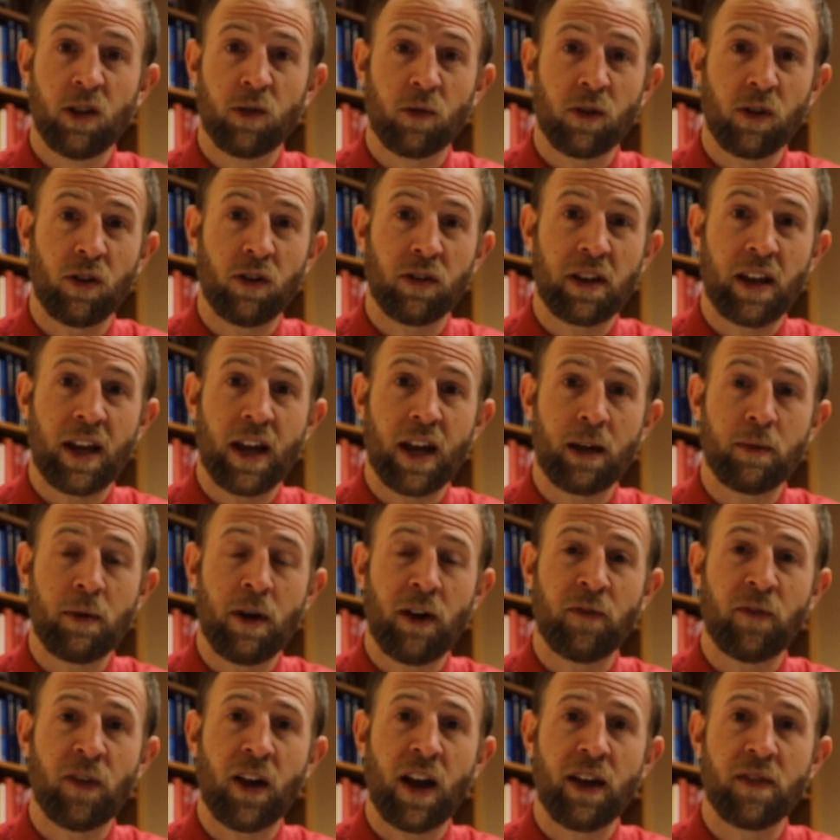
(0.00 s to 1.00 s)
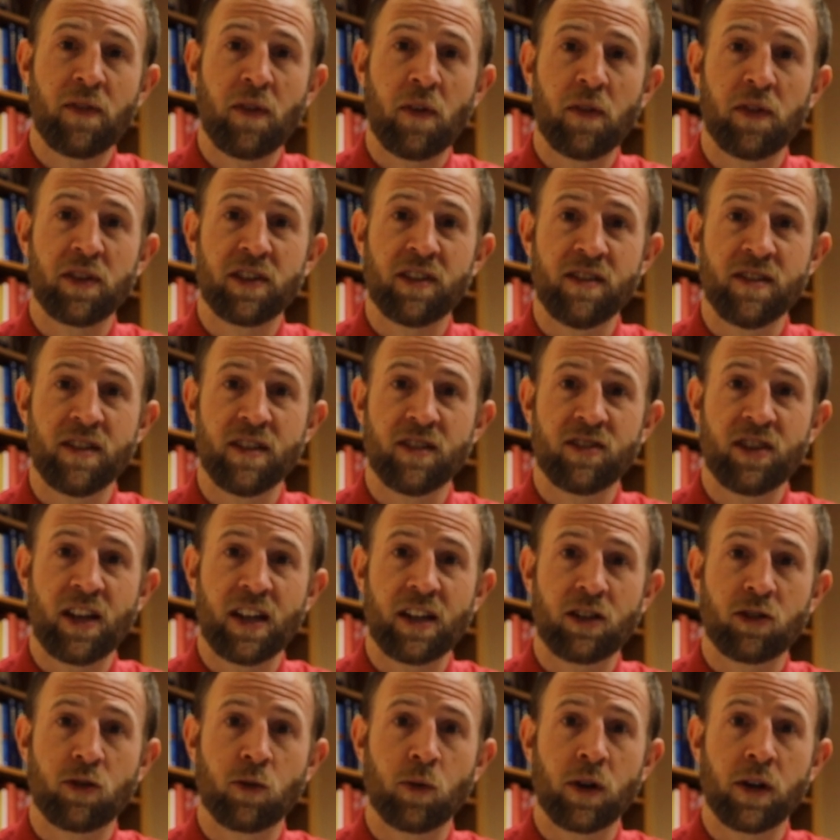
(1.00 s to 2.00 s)
We only had about five of us in the
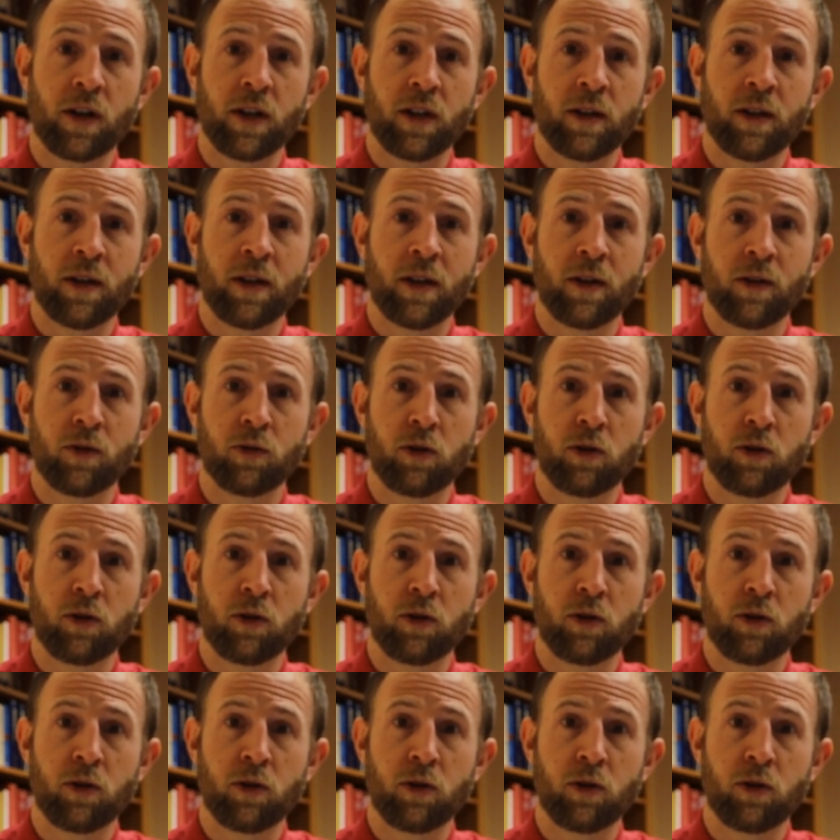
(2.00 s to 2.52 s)
sanctuary